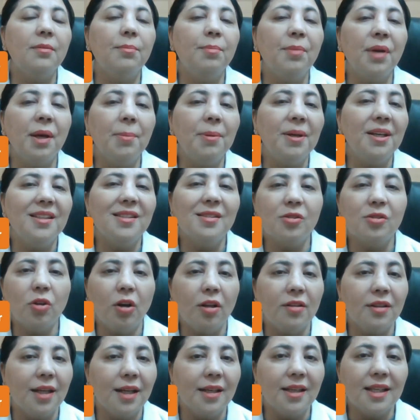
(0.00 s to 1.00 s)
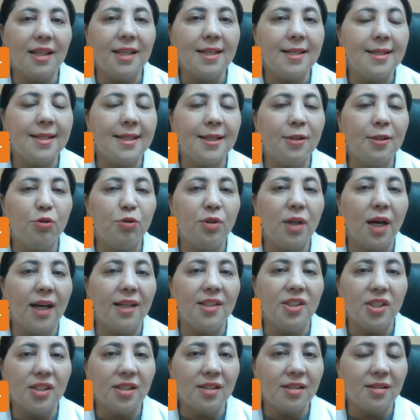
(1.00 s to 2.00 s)
maybe it's not that easy to
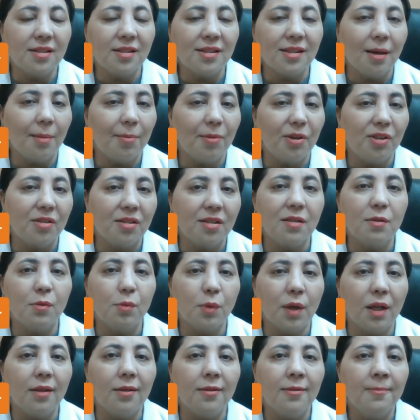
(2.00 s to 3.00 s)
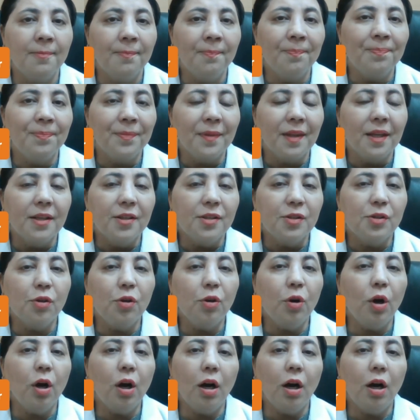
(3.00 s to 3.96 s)
digest in summers as well. So